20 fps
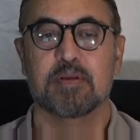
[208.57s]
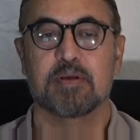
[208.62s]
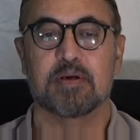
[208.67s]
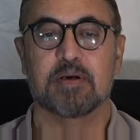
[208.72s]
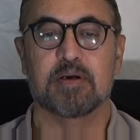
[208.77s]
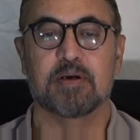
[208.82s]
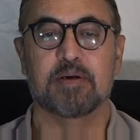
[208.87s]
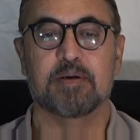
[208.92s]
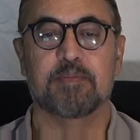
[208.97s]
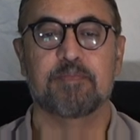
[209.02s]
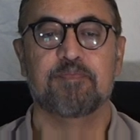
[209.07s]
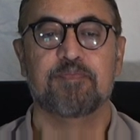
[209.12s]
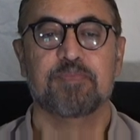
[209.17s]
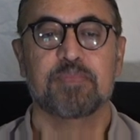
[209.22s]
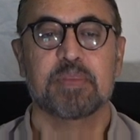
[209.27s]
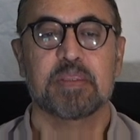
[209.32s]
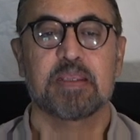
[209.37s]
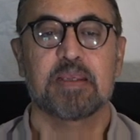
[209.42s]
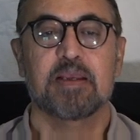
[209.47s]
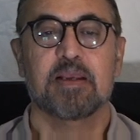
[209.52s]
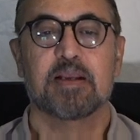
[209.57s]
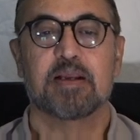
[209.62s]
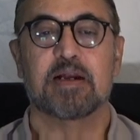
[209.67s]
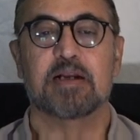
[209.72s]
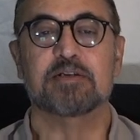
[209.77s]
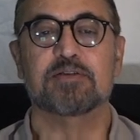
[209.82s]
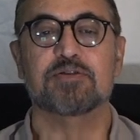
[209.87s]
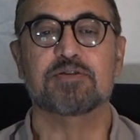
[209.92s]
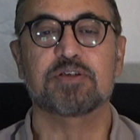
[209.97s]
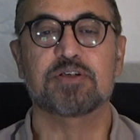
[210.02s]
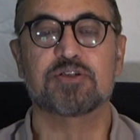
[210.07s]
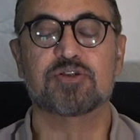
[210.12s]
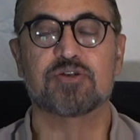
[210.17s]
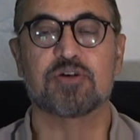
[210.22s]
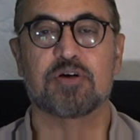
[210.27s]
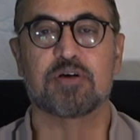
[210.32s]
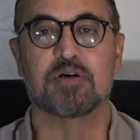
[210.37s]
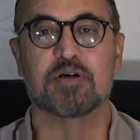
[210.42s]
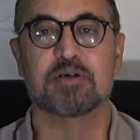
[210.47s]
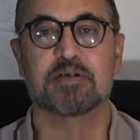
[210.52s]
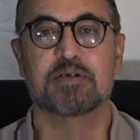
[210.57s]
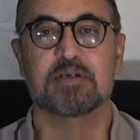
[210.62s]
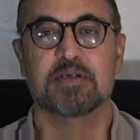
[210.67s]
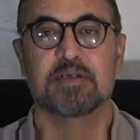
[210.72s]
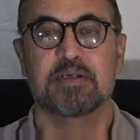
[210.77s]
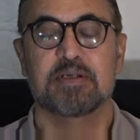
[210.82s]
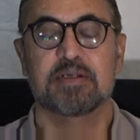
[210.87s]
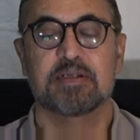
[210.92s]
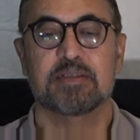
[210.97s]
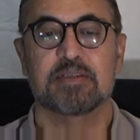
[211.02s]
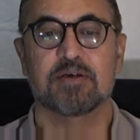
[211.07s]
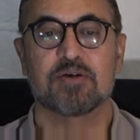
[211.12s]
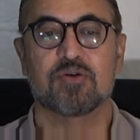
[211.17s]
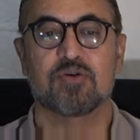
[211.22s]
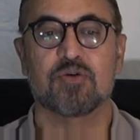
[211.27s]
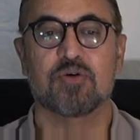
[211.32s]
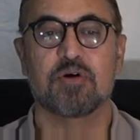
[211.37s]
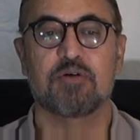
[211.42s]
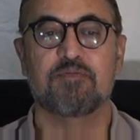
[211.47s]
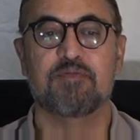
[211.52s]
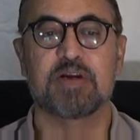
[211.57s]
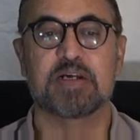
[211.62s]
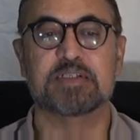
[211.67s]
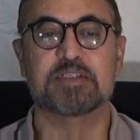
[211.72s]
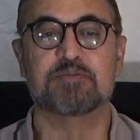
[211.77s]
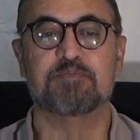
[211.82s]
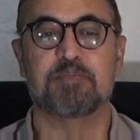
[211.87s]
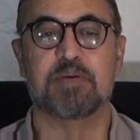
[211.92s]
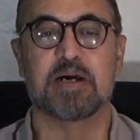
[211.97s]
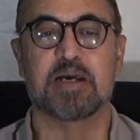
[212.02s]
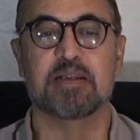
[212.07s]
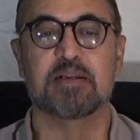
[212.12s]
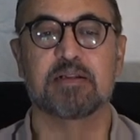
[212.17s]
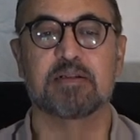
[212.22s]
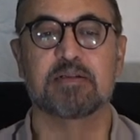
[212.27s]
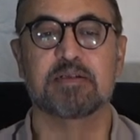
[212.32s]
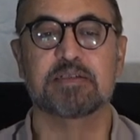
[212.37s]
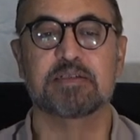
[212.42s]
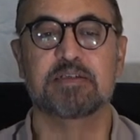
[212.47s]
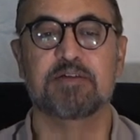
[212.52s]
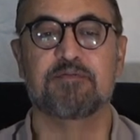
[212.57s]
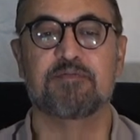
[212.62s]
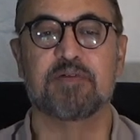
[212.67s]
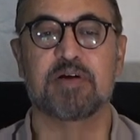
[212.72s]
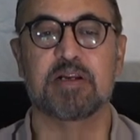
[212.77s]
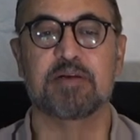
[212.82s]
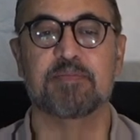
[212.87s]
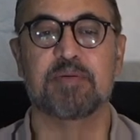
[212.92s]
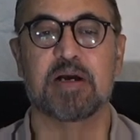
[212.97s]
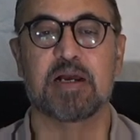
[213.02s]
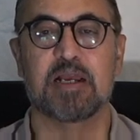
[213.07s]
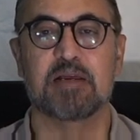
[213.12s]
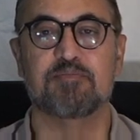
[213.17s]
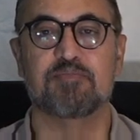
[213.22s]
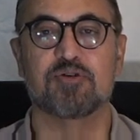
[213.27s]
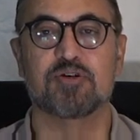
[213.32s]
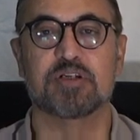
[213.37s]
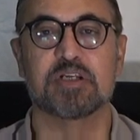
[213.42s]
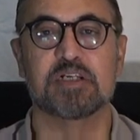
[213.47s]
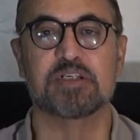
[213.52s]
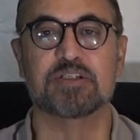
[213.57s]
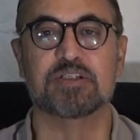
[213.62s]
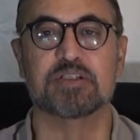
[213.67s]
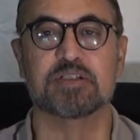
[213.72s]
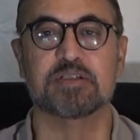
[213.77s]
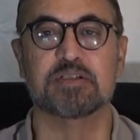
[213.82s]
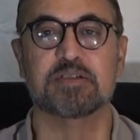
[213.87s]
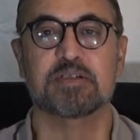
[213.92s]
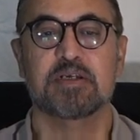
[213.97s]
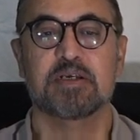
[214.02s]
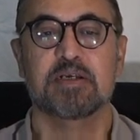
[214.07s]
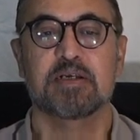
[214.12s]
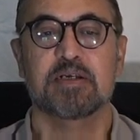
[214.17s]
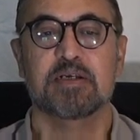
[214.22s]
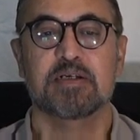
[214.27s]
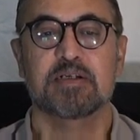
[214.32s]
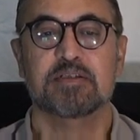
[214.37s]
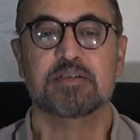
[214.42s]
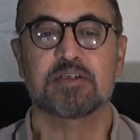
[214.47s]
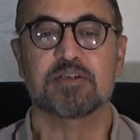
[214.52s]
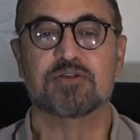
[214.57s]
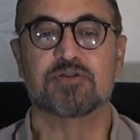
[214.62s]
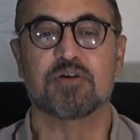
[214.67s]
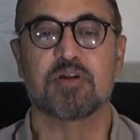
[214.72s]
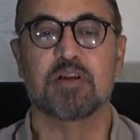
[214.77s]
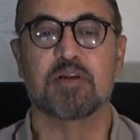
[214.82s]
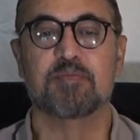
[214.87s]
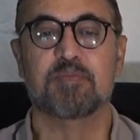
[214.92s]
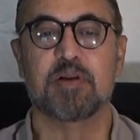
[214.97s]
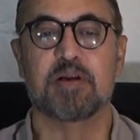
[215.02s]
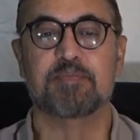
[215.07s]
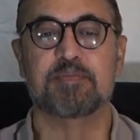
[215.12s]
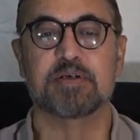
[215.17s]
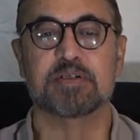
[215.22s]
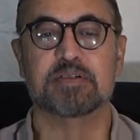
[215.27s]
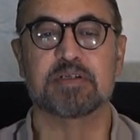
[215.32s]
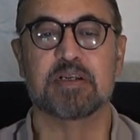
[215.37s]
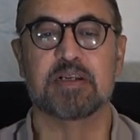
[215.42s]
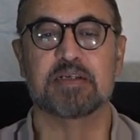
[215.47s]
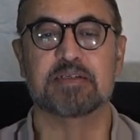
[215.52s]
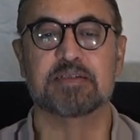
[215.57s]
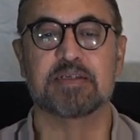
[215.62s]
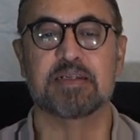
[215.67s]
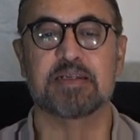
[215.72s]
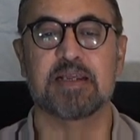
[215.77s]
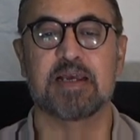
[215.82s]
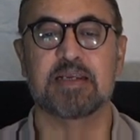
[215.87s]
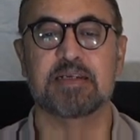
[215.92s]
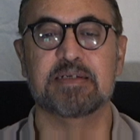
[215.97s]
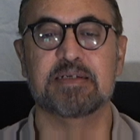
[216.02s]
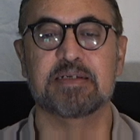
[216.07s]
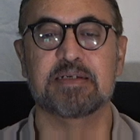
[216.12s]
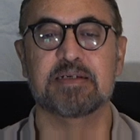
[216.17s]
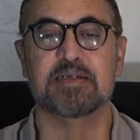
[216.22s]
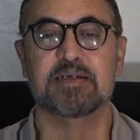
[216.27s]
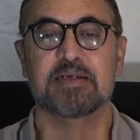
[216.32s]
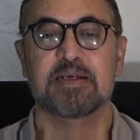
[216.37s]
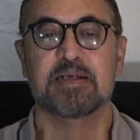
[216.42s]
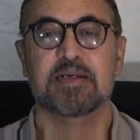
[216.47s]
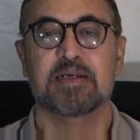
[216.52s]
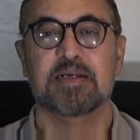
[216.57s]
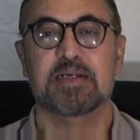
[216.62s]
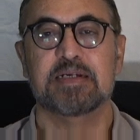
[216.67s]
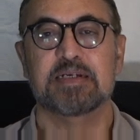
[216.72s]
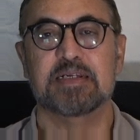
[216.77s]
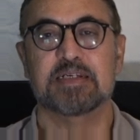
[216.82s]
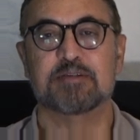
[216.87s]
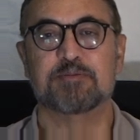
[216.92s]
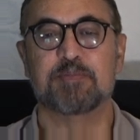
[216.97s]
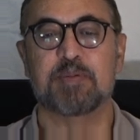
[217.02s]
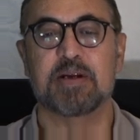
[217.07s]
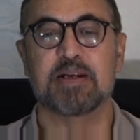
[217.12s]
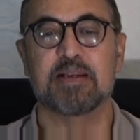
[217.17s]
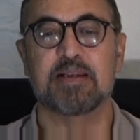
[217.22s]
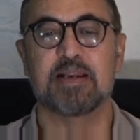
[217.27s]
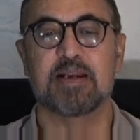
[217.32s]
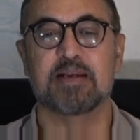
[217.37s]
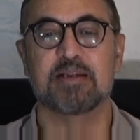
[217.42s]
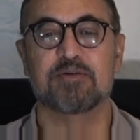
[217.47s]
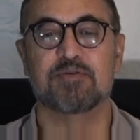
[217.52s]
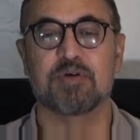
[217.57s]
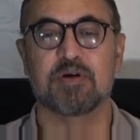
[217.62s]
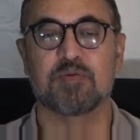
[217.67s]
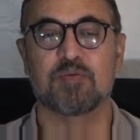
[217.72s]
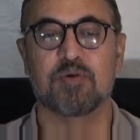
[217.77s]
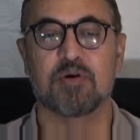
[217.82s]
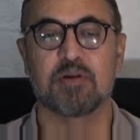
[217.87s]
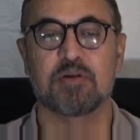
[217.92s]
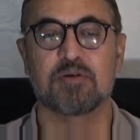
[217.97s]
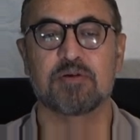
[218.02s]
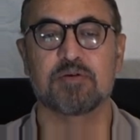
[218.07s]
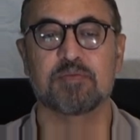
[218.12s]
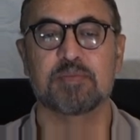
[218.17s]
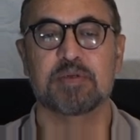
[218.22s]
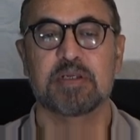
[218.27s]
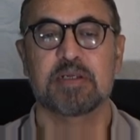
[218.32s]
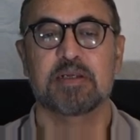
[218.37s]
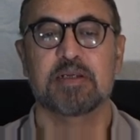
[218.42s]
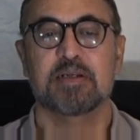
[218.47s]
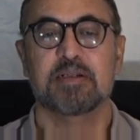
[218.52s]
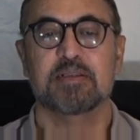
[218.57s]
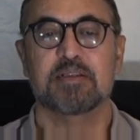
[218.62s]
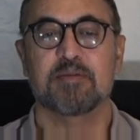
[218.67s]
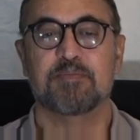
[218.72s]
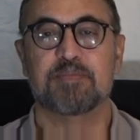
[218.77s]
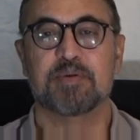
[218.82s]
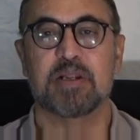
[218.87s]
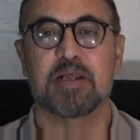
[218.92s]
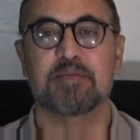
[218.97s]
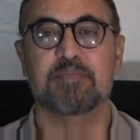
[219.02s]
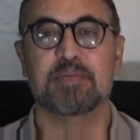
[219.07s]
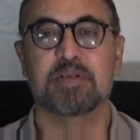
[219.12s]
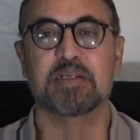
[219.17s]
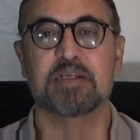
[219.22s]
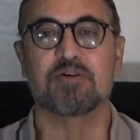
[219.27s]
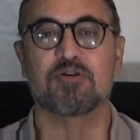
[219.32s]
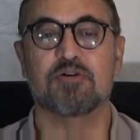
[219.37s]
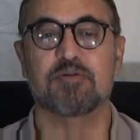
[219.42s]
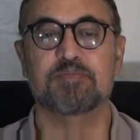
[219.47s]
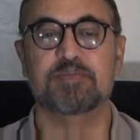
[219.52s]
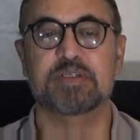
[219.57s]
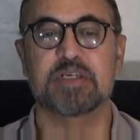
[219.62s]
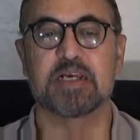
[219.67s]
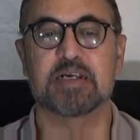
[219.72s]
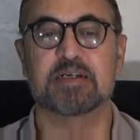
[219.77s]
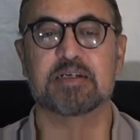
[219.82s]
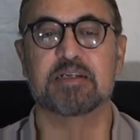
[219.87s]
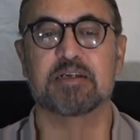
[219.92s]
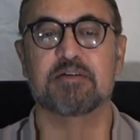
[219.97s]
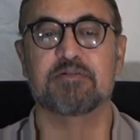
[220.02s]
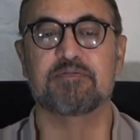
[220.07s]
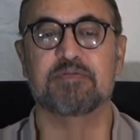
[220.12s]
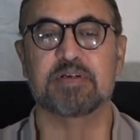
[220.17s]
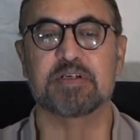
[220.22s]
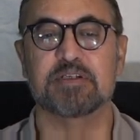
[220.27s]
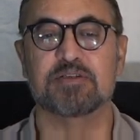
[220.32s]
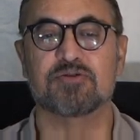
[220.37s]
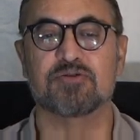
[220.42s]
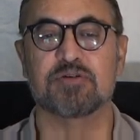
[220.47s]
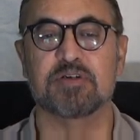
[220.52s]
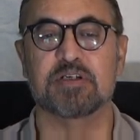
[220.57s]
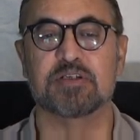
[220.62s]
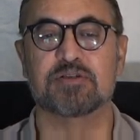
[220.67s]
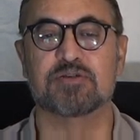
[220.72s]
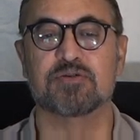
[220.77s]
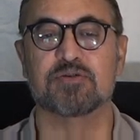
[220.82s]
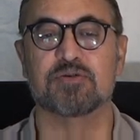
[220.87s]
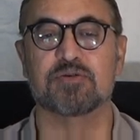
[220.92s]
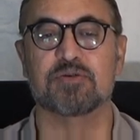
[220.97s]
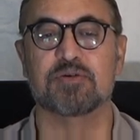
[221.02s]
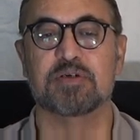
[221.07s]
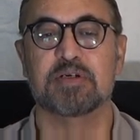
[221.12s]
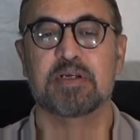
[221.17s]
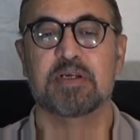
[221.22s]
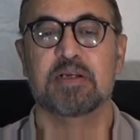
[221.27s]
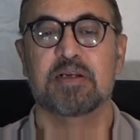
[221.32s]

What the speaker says: Cardiogenic shock, the cold-wet spiral is defined by hypotension, systolic blood pressure less than 90, despite an adequate volume. The primary objective is to restore